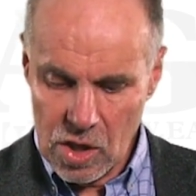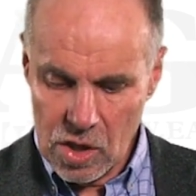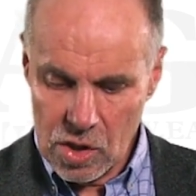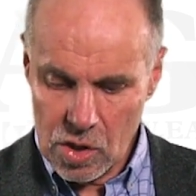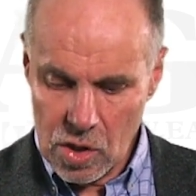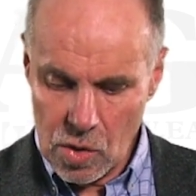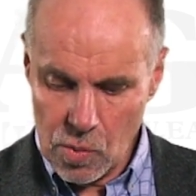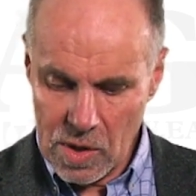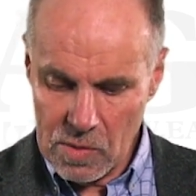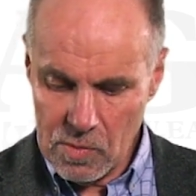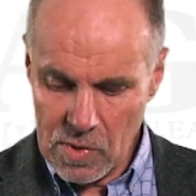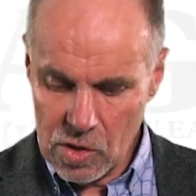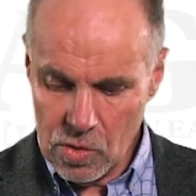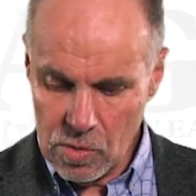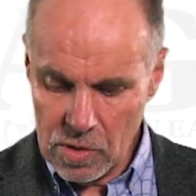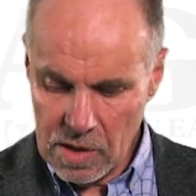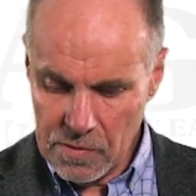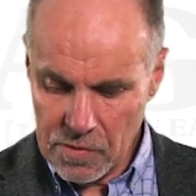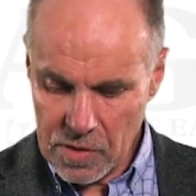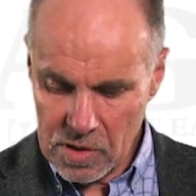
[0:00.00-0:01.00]
So when we
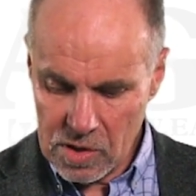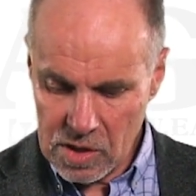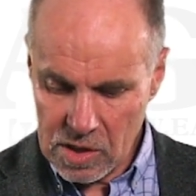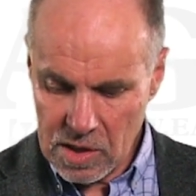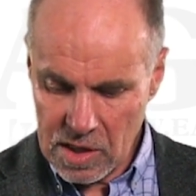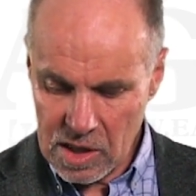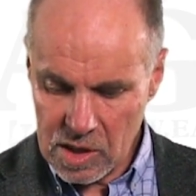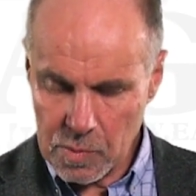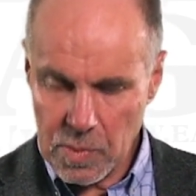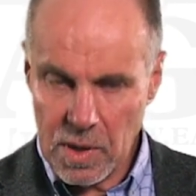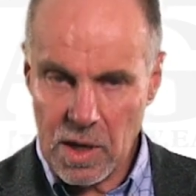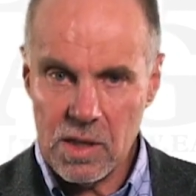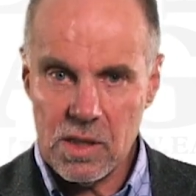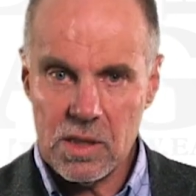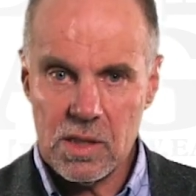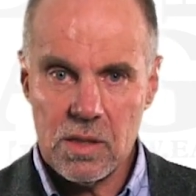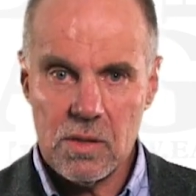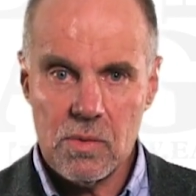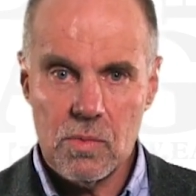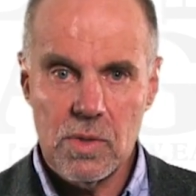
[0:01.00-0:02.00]
do different stress
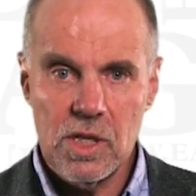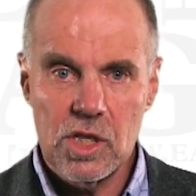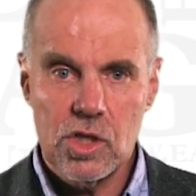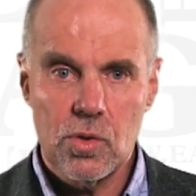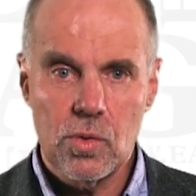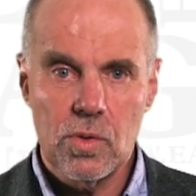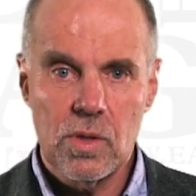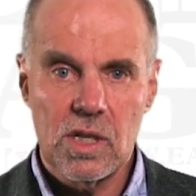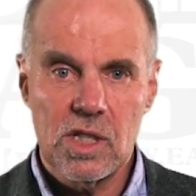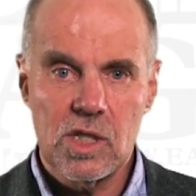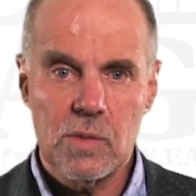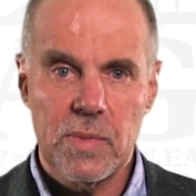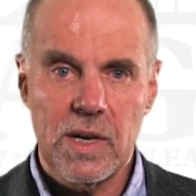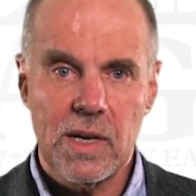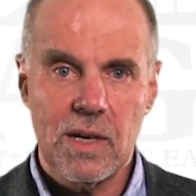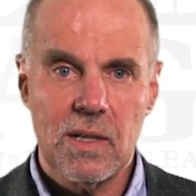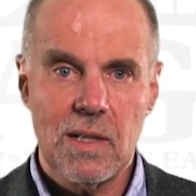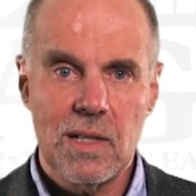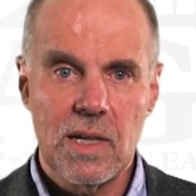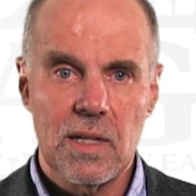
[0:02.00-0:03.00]
paths, we should
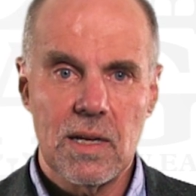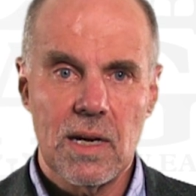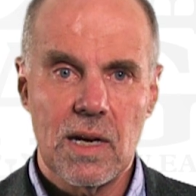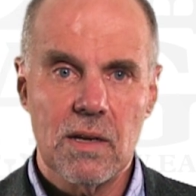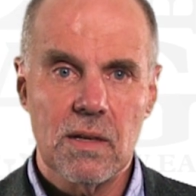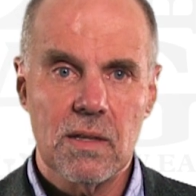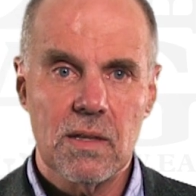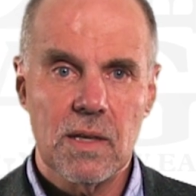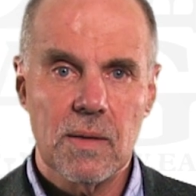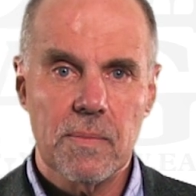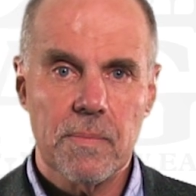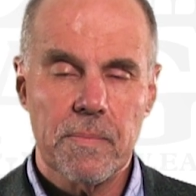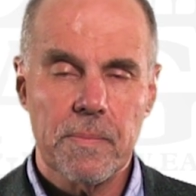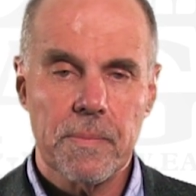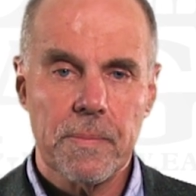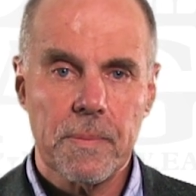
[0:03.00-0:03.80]
expect linearity.